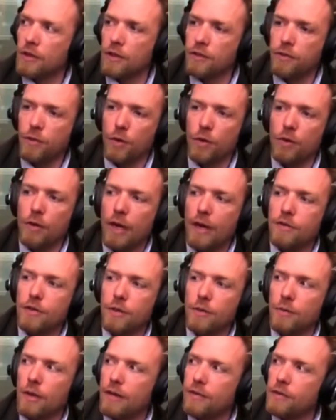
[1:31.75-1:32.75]
The photographs
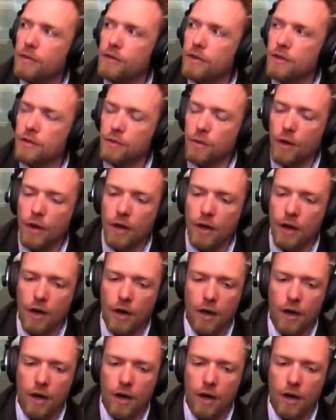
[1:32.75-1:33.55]
are references for our,